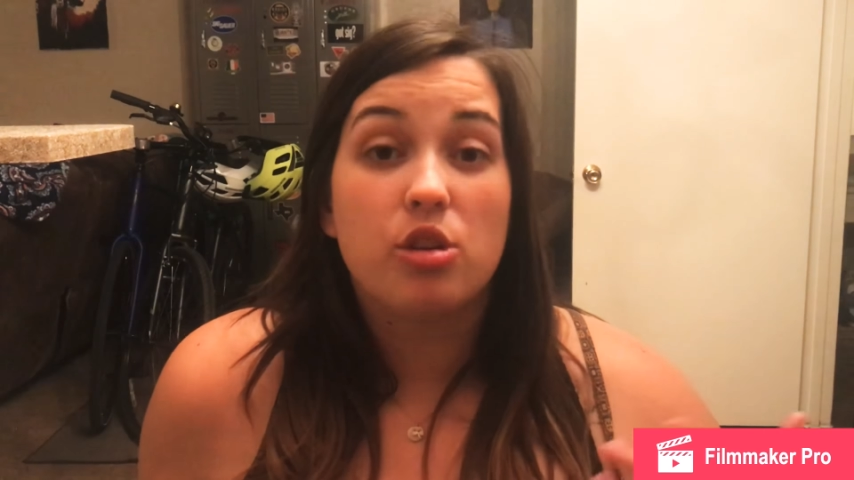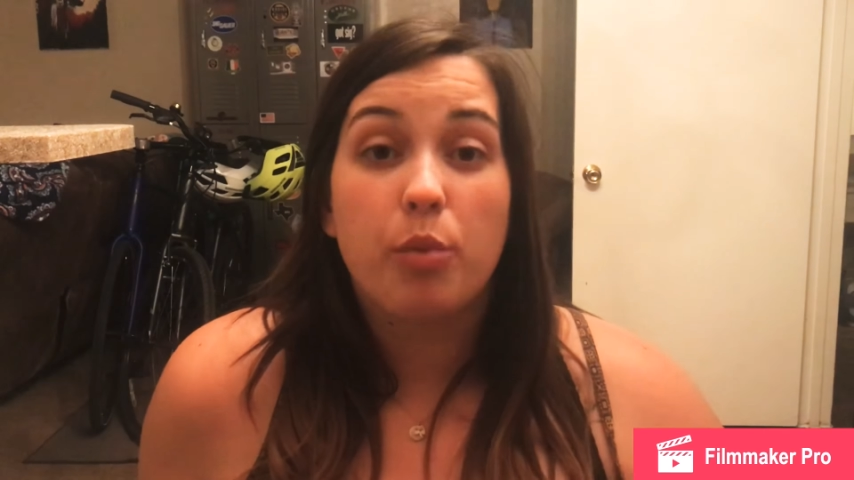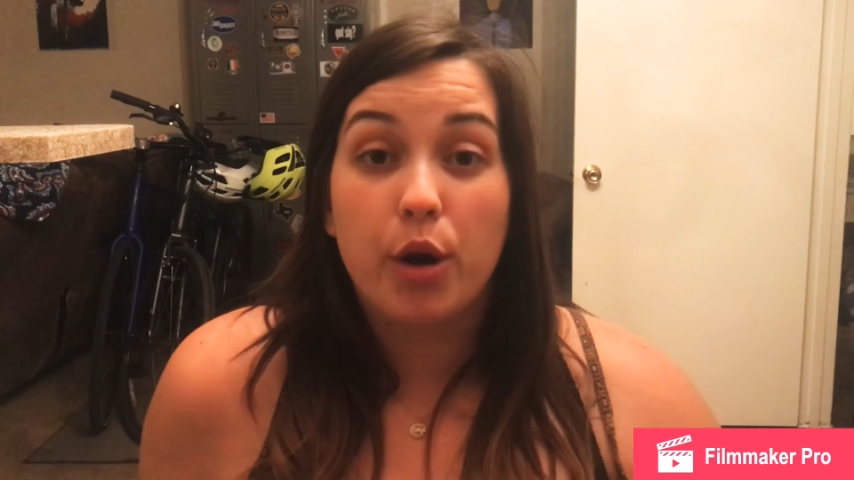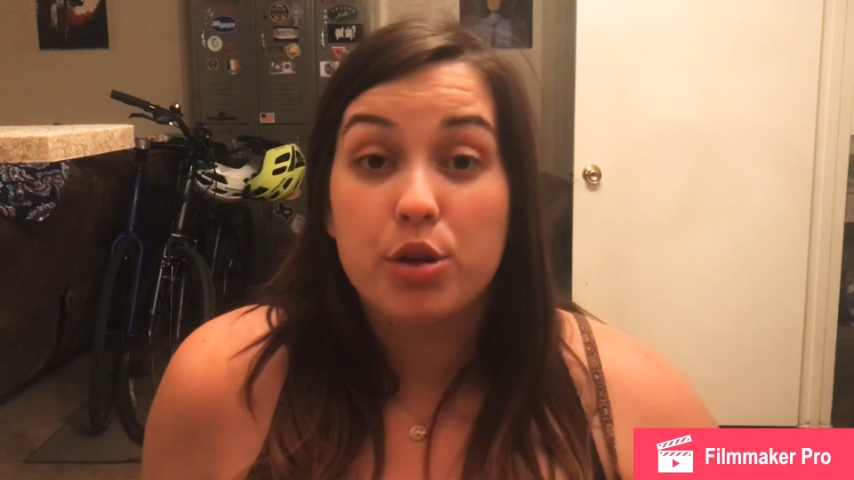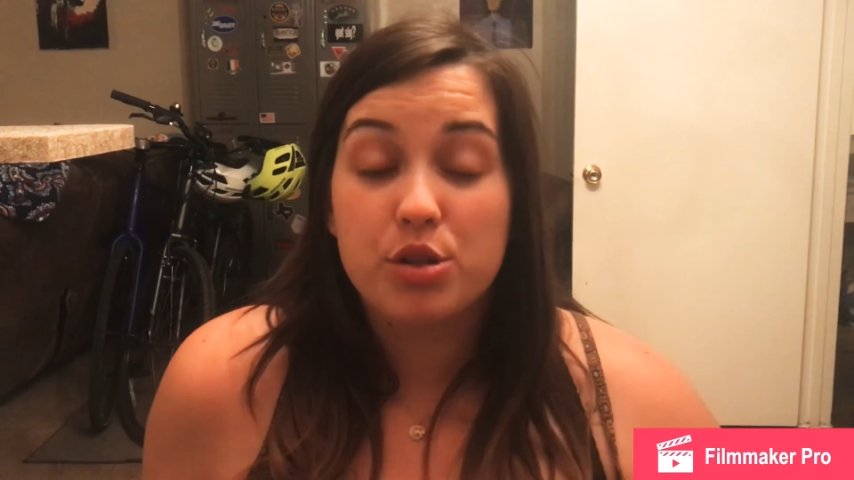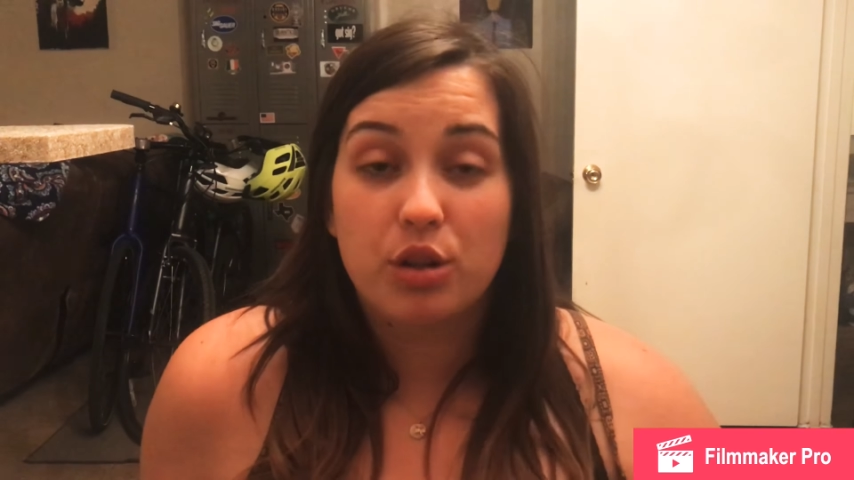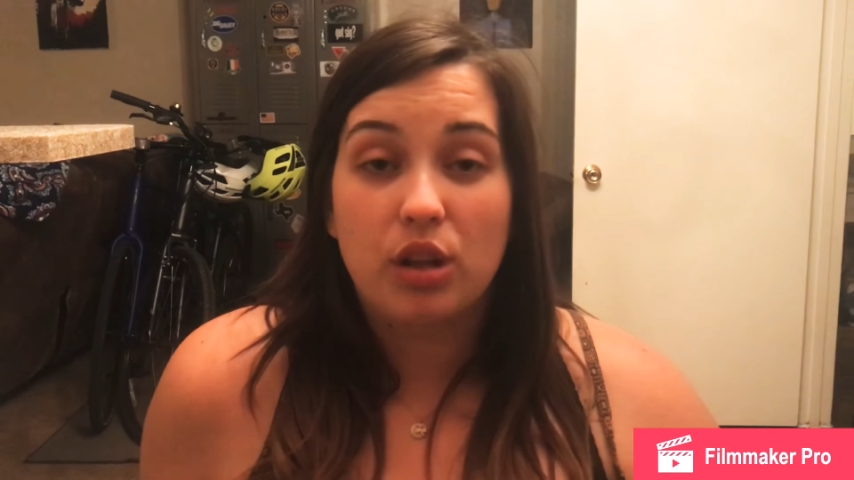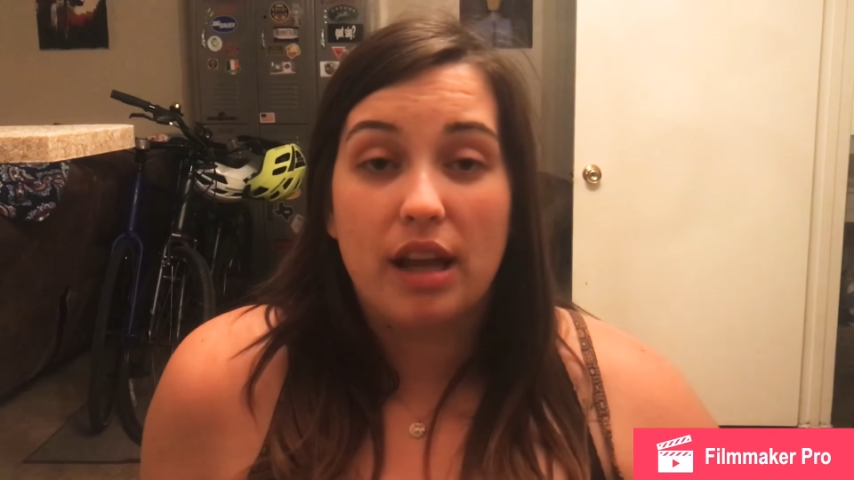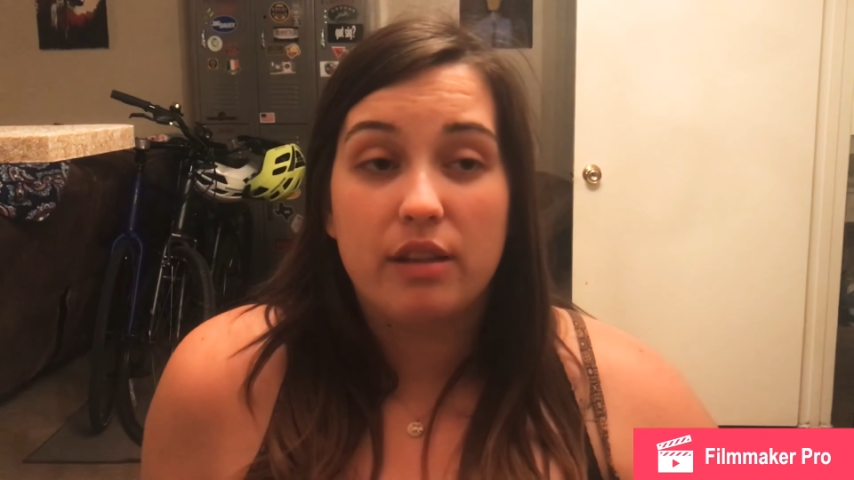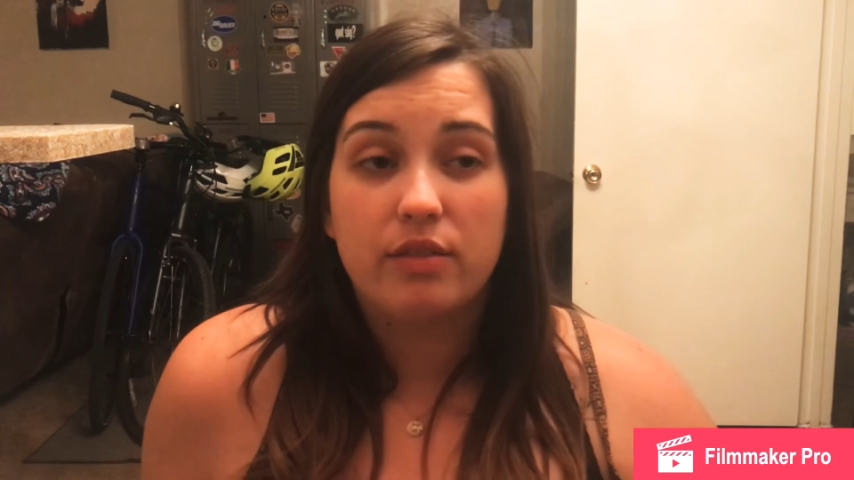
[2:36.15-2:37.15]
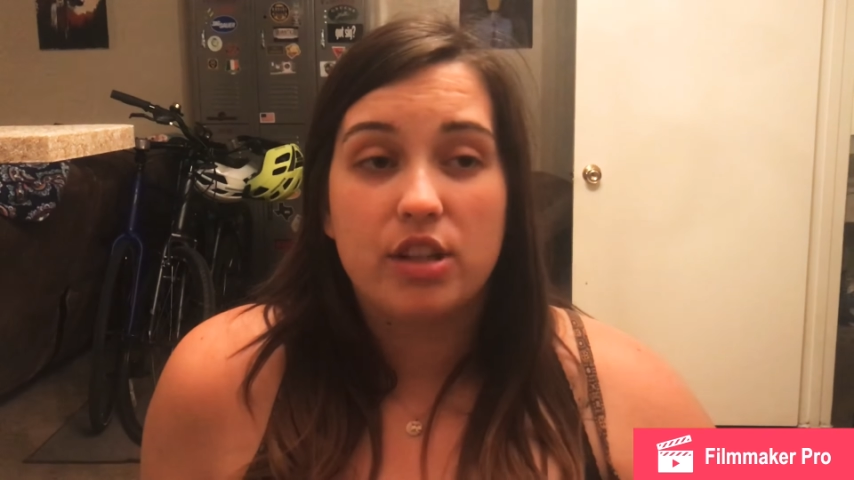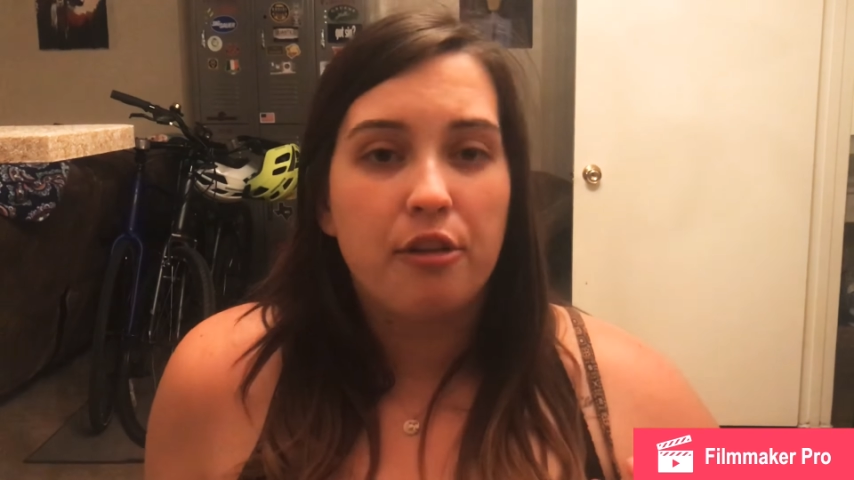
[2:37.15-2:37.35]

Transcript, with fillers: your personal life and